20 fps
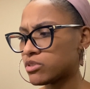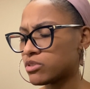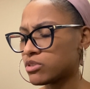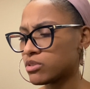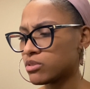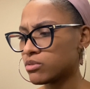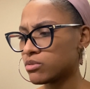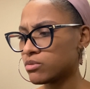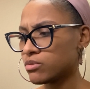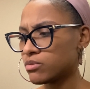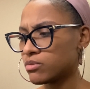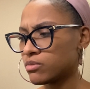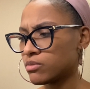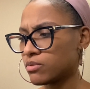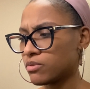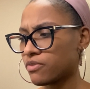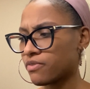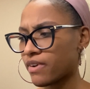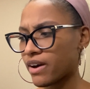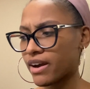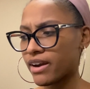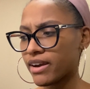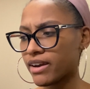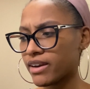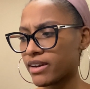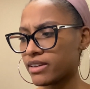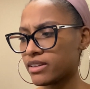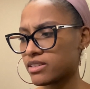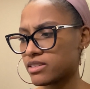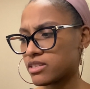to
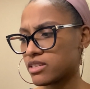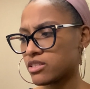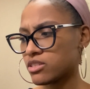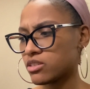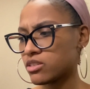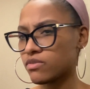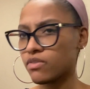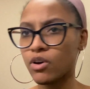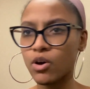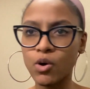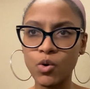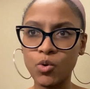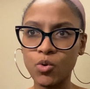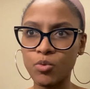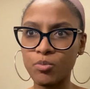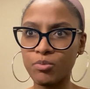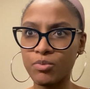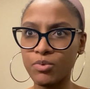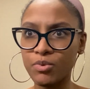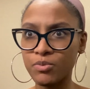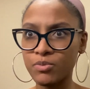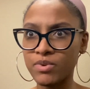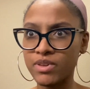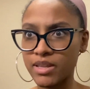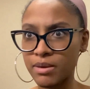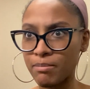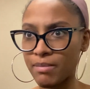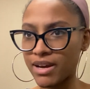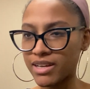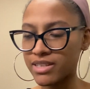find a sense of home
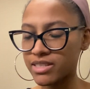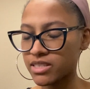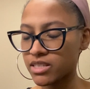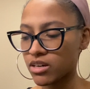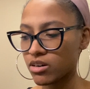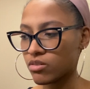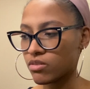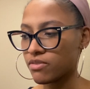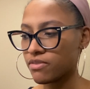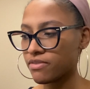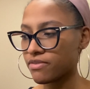within myself.